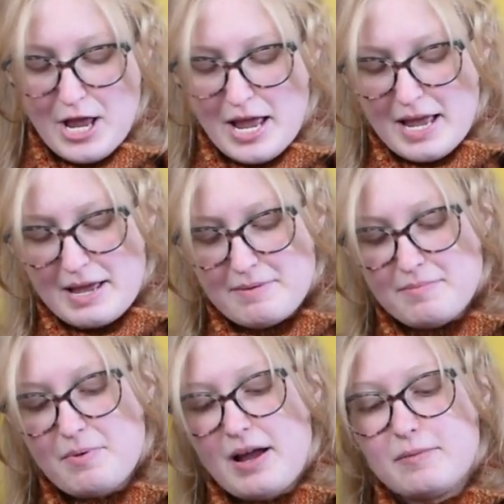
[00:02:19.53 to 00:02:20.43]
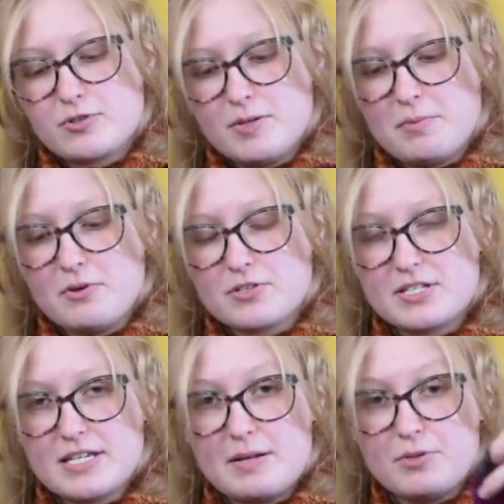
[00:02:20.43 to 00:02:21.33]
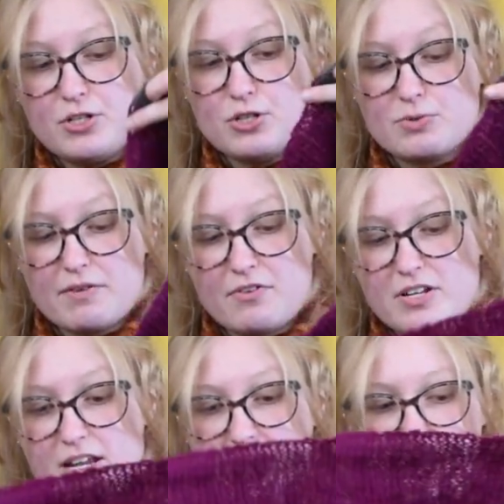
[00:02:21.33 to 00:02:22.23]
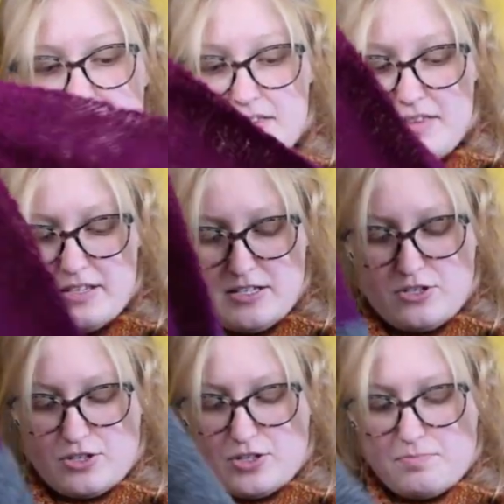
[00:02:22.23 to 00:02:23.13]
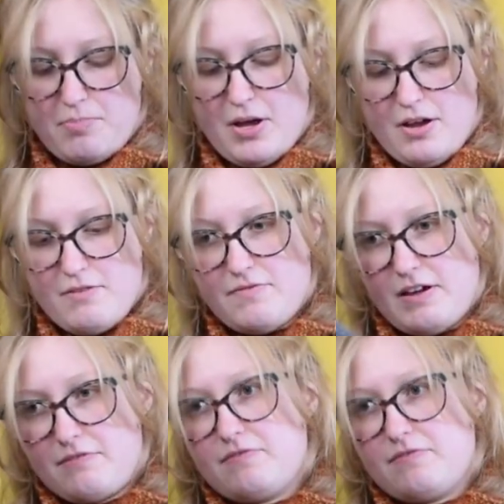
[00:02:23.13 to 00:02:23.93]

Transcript: But I am trying to be more sustainable and use what I've got in, and I think this is just the perfect